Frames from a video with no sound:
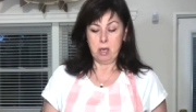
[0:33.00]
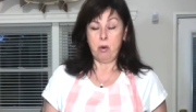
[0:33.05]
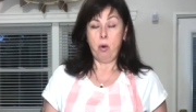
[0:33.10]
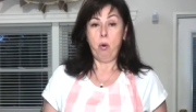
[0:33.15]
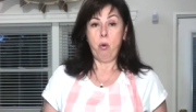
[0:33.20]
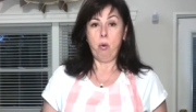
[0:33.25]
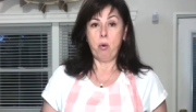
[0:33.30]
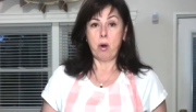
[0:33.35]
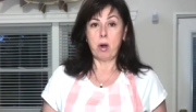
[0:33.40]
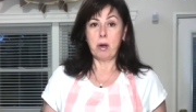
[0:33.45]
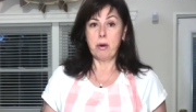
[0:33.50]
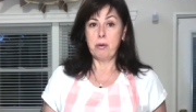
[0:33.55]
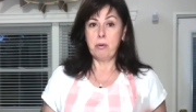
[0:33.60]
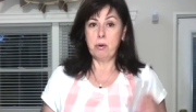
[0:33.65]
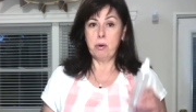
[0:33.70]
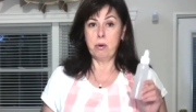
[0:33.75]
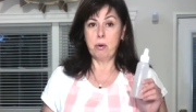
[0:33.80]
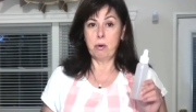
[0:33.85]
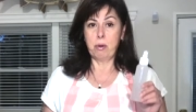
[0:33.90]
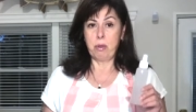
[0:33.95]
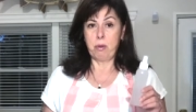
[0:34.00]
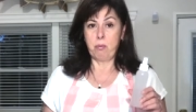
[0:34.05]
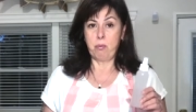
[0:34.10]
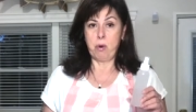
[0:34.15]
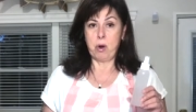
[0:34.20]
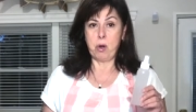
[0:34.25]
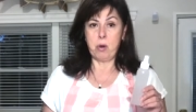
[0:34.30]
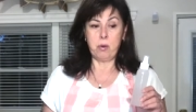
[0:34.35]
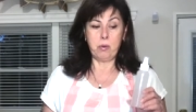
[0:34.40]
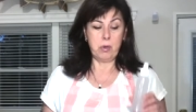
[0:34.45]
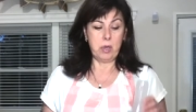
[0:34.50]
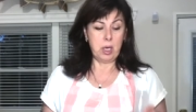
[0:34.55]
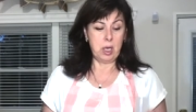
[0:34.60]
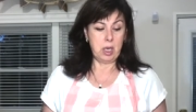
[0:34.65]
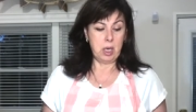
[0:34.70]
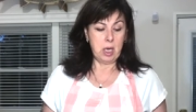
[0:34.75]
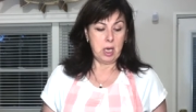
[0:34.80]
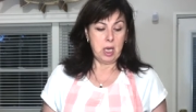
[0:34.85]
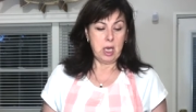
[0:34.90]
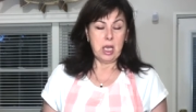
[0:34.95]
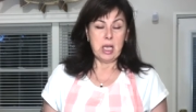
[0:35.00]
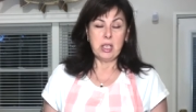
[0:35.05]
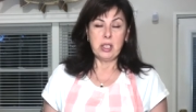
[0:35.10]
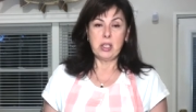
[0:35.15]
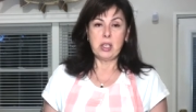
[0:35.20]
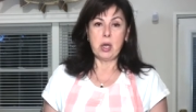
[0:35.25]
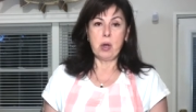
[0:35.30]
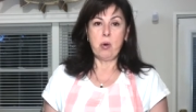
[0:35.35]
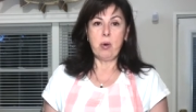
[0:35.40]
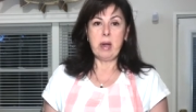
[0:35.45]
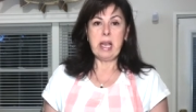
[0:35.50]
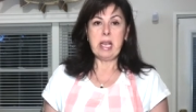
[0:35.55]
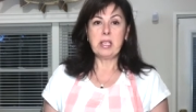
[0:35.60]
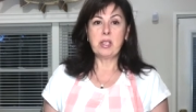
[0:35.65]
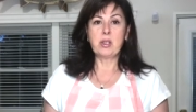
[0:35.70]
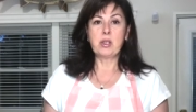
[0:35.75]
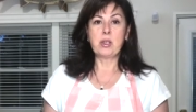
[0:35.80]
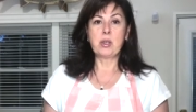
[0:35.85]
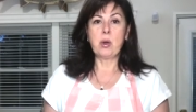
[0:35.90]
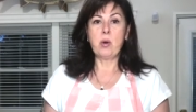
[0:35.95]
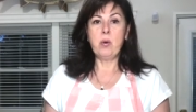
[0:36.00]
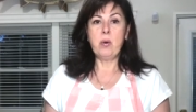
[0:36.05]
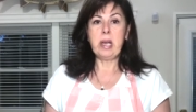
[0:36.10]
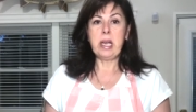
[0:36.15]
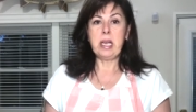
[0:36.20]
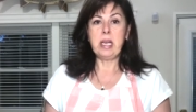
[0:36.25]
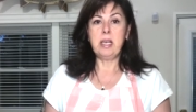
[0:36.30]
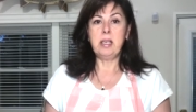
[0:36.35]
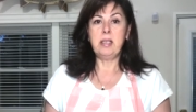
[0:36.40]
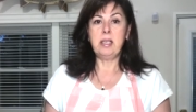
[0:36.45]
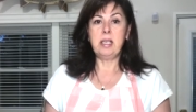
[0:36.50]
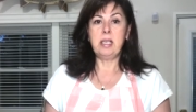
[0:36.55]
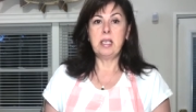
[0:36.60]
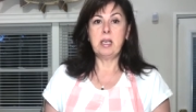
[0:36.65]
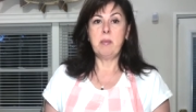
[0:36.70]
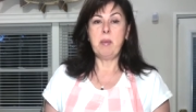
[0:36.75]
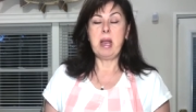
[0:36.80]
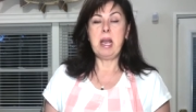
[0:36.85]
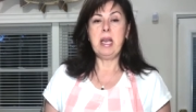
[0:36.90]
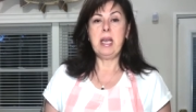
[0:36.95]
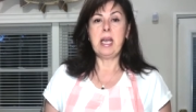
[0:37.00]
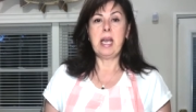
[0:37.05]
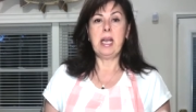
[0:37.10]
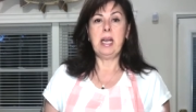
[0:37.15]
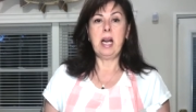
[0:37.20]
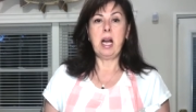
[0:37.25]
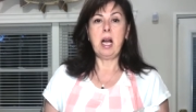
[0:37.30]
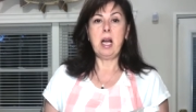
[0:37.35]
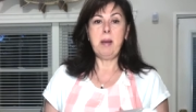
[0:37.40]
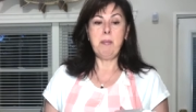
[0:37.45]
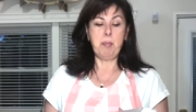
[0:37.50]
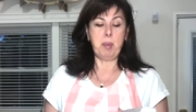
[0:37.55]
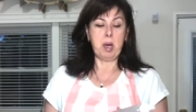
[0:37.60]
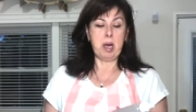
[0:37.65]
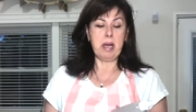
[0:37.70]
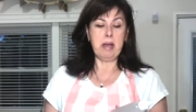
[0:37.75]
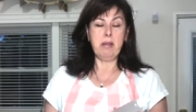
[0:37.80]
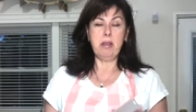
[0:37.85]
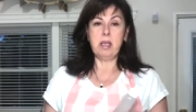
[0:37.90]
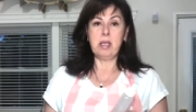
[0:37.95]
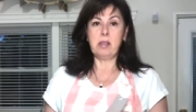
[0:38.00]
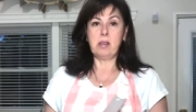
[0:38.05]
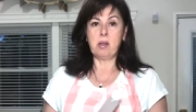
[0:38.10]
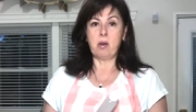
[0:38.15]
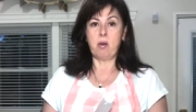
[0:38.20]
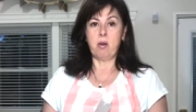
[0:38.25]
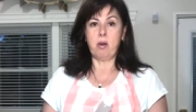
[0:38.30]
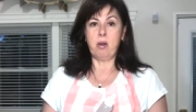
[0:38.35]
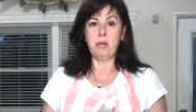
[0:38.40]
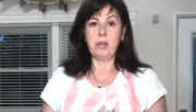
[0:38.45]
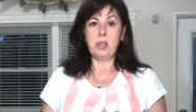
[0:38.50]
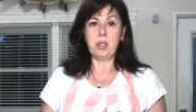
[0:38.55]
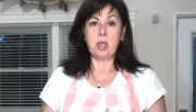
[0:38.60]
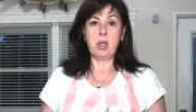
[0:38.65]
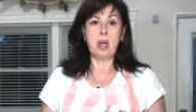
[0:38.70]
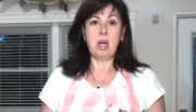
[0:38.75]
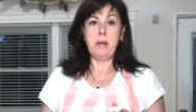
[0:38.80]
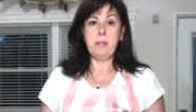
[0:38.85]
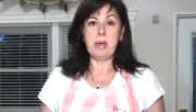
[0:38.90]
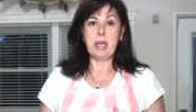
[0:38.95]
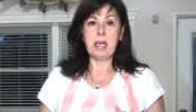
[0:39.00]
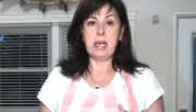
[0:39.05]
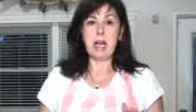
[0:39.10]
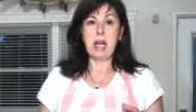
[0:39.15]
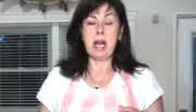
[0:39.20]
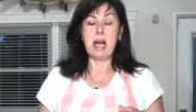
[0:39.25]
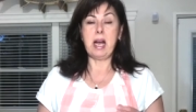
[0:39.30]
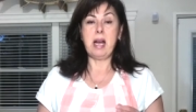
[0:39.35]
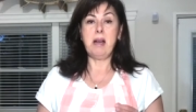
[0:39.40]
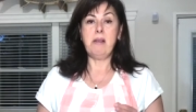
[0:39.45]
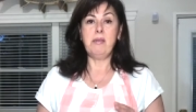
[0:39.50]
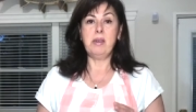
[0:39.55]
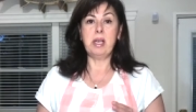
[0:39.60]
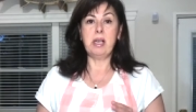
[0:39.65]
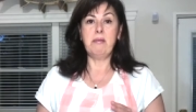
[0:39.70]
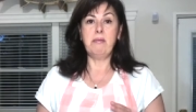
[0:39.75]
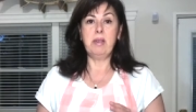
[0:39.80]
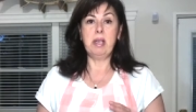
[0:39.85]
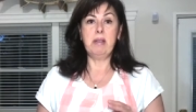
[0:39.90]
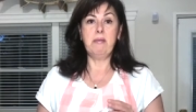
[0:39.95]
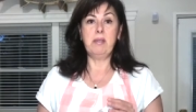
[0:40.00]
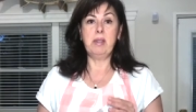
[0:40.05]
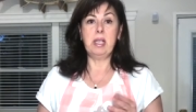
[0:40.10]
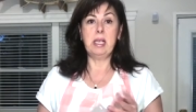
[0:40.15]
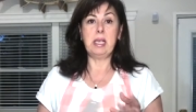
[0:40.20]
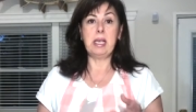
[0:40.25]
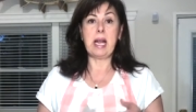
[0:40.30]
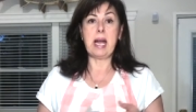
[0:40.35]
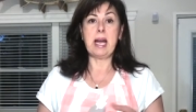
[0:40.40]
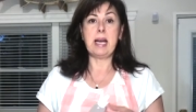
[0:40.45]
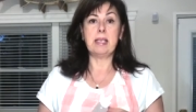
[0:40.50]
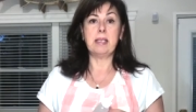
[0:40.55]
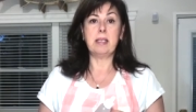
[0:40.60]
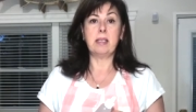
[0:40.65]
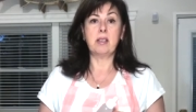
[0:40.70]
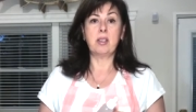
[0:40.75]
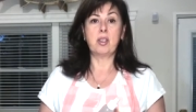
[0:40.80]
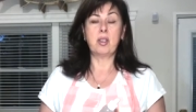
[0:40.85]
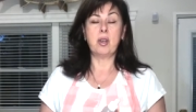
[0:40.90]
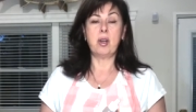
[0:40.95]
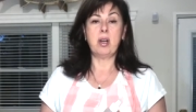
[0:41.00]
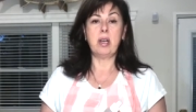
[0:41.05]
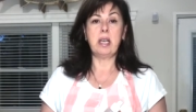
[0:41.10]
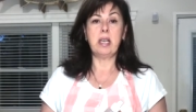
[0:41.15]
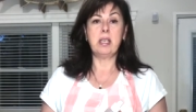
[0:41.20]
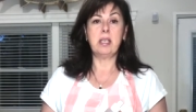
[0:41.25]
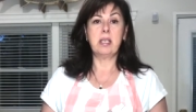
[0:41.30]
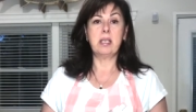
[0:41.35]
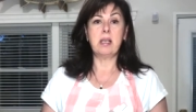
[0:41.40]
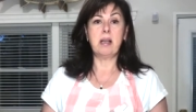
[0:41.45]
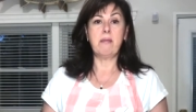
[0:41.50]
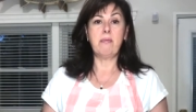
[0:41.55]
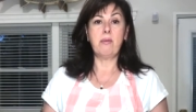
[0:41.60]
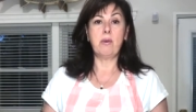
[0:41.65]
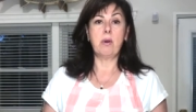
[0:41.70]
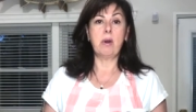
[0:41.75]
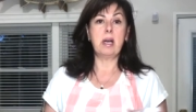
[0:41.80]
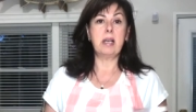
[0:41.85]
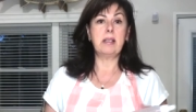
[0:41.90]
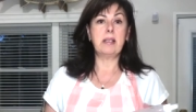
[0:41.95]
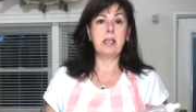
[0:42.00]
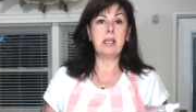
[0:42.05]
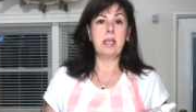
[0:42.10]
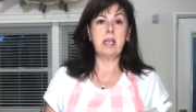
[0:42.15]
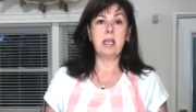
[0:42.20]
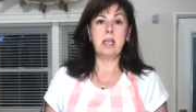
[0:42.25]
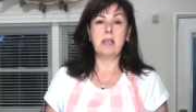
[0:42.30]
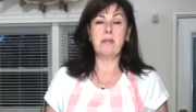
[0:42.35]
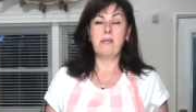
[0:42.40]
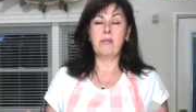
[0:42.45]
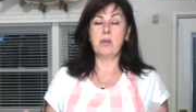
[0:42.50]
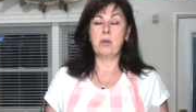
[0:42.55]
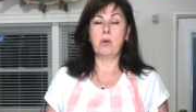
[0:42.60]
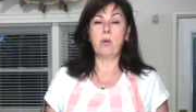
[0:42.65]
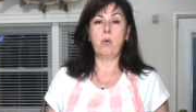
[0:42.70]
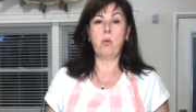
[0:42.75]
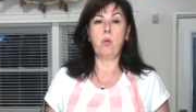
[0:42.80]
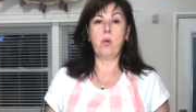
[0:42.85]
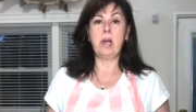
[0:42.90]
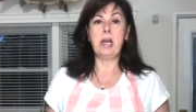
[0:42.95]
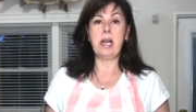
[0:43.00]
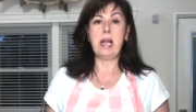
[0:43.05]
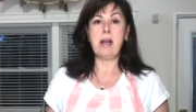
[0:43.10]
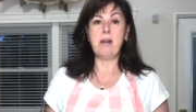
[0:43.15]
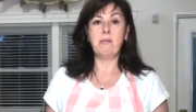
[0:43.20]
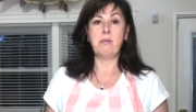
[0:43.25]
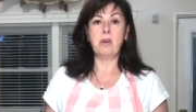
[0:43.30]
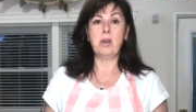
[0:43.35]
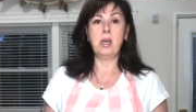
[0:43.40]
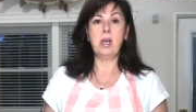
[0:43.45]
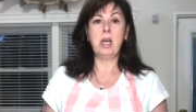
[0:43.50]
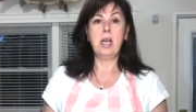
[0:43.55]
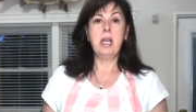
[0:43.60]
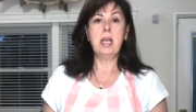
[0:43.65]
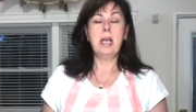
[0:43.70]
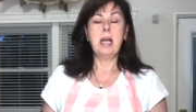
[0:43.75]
or your throne, So it's so easy to make and I buy this all the time and I have and I've given it as a stocking stuffer or as a gift or whatever.